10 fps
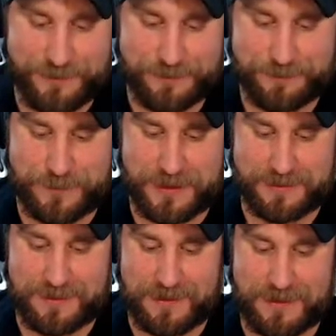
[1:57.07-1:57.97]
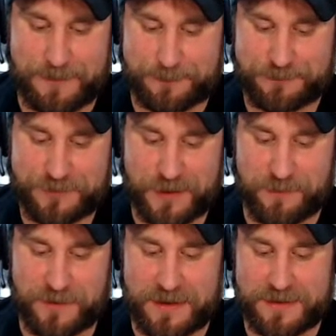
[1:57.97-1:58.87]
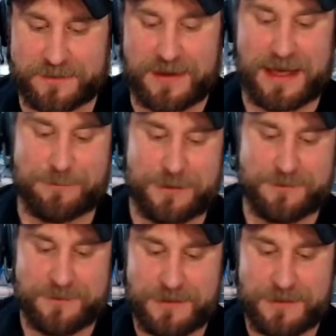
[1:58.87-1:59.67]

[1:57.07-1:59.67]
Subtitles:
But hopefully that doesn't happen.